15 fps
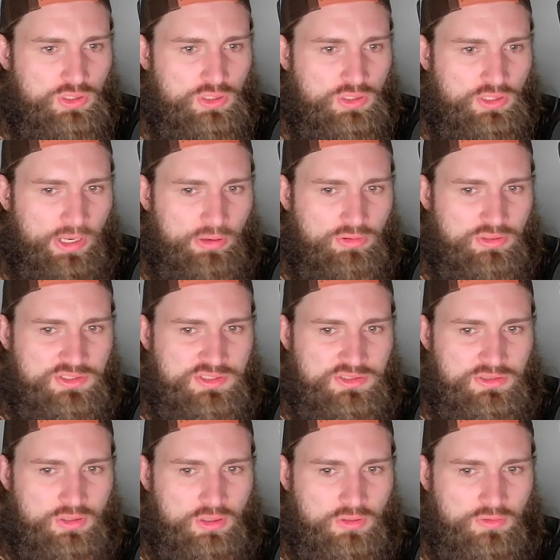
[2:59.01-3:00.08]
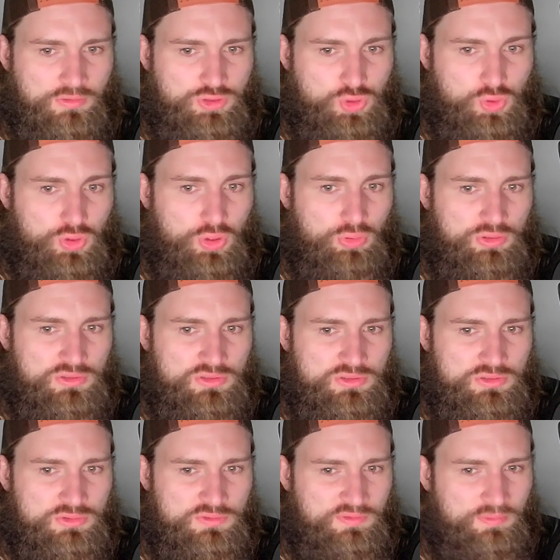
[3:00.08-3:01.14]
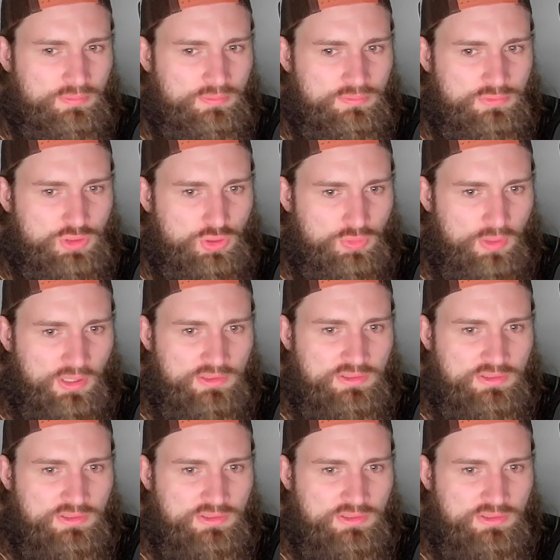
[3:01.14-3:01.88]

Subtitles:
Harris on short notice, if I'm correct.